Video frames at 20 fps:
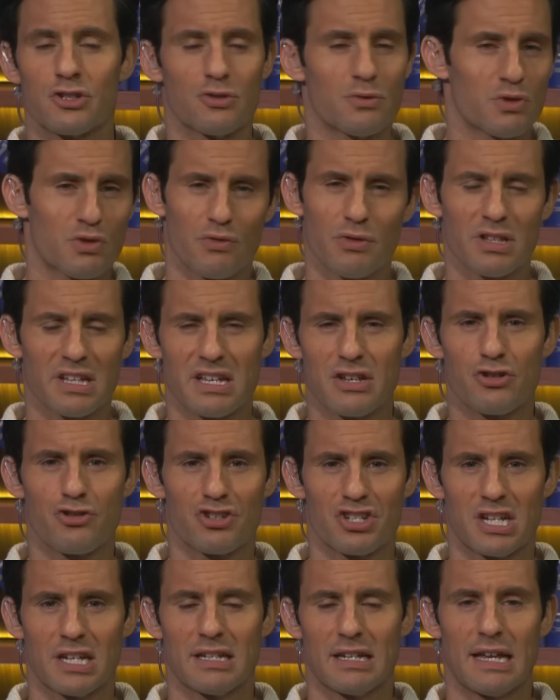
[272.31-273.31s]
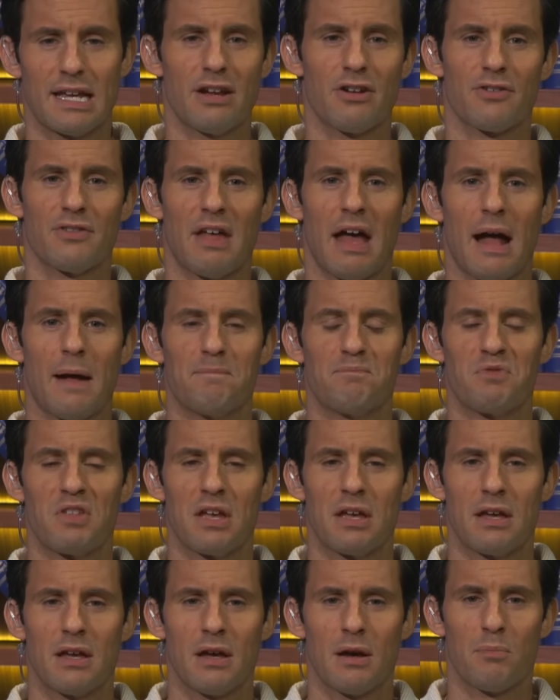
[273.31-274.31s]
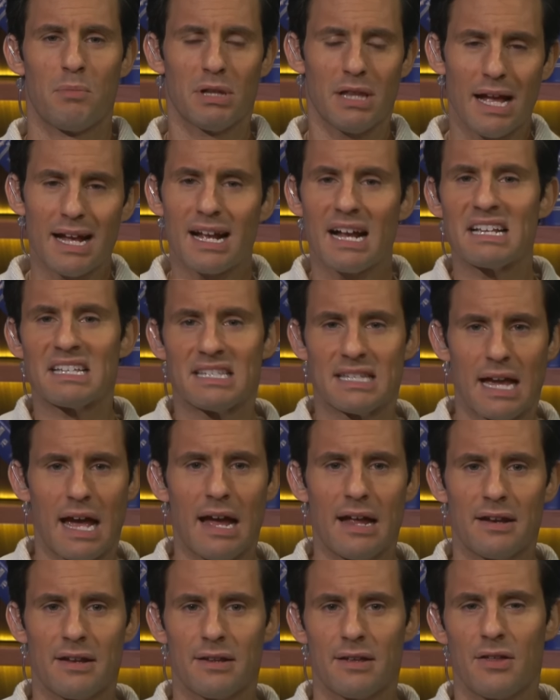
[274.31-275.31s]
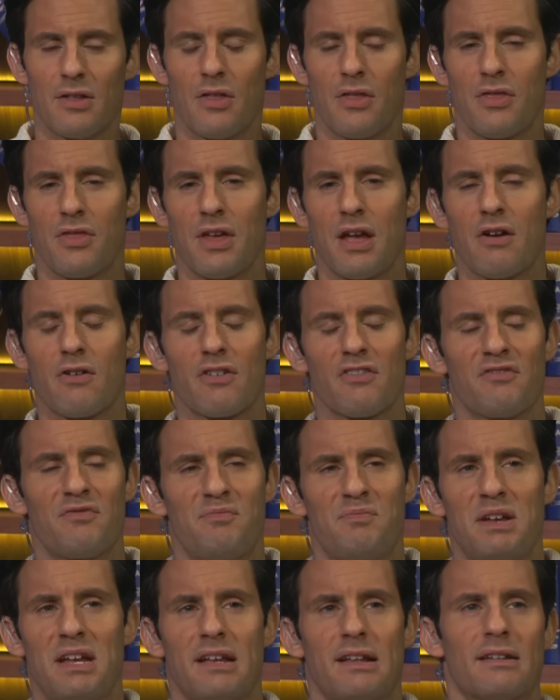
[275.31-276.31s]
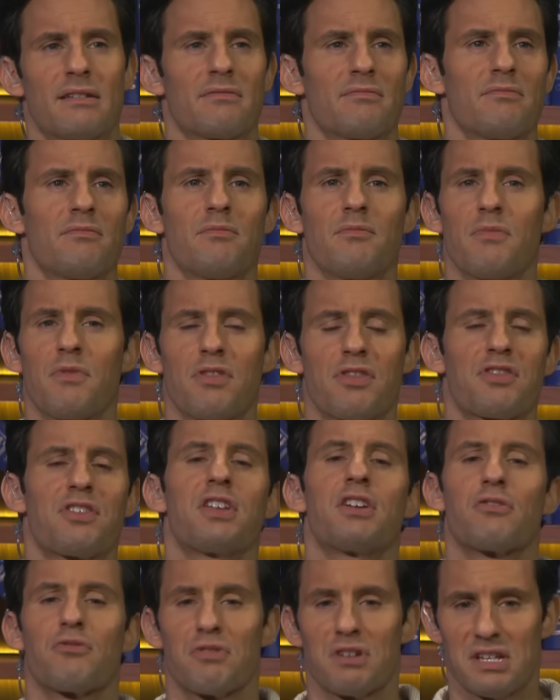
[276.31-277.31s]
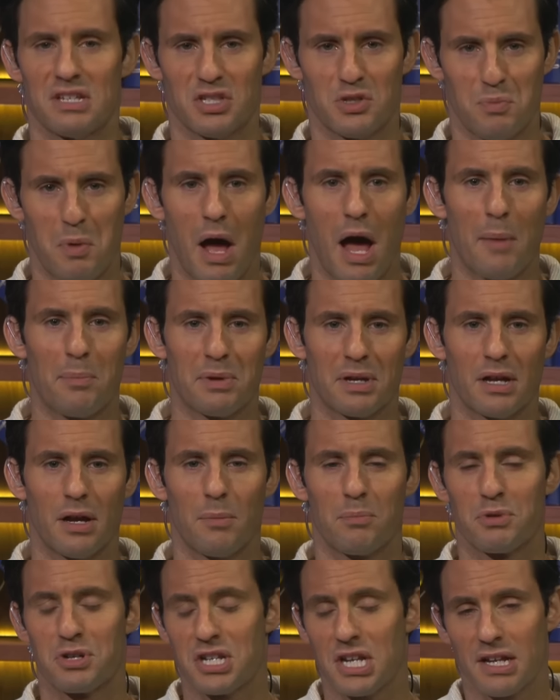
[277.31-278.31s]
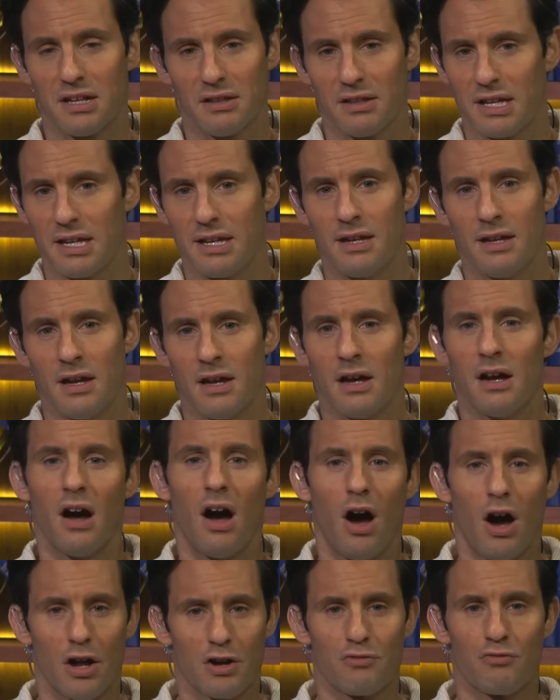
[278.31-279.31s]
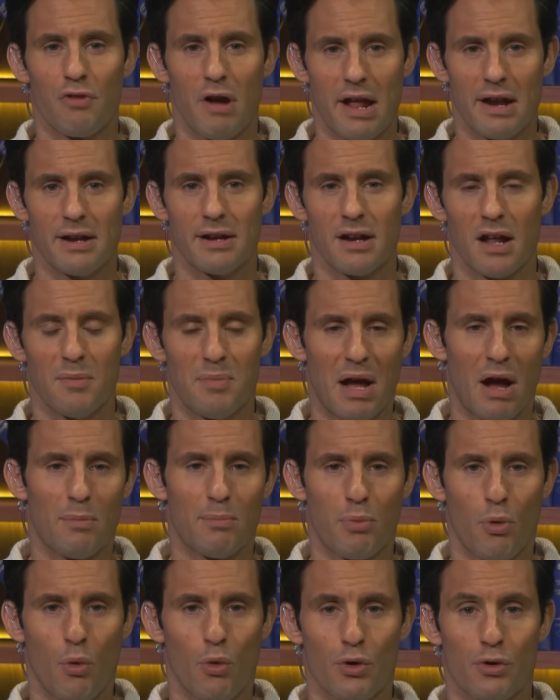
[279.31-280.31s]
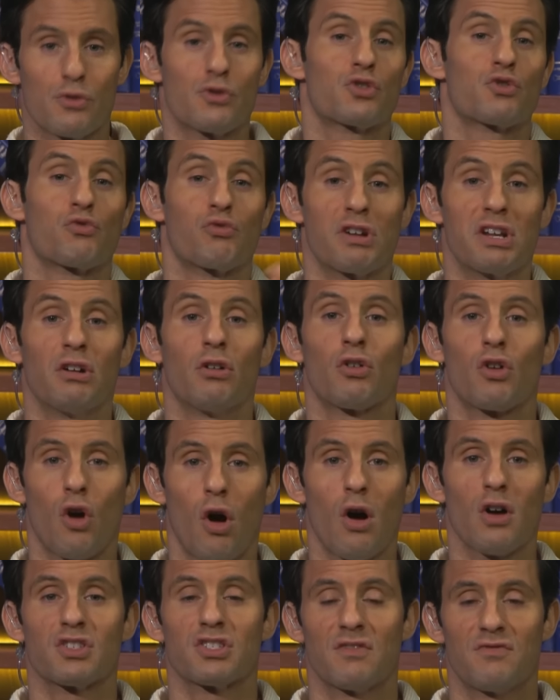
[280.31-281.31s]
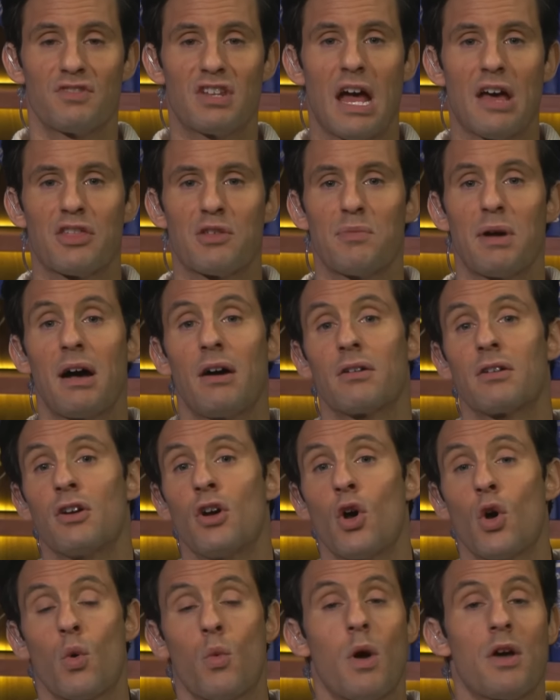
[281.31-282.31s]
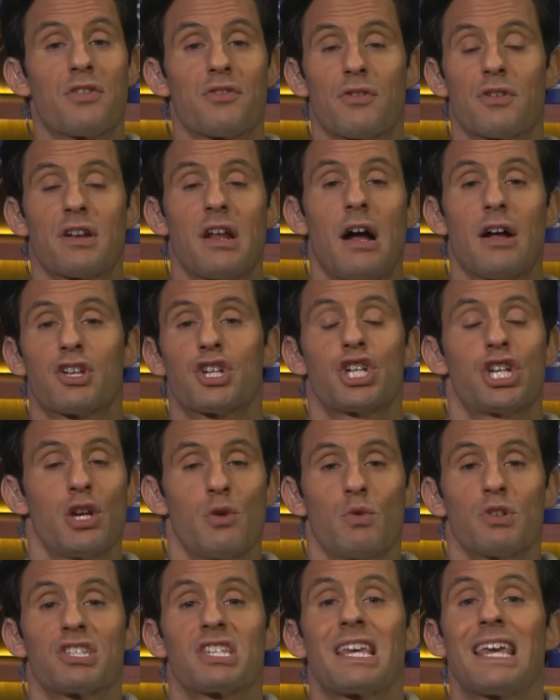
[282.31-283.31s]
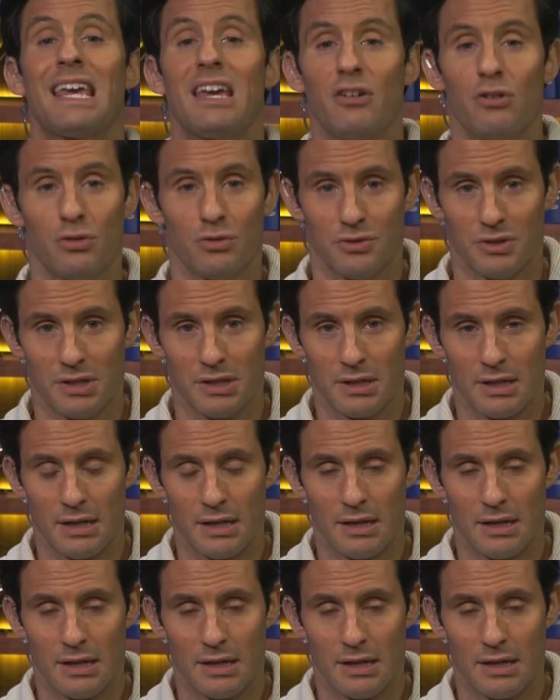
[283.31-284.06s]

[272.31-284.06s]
So it was really interesting to hear that. But like I said, there have been theories popping up, particularly on Reddit, about Porter's real cause of death, about whether or not she was killed.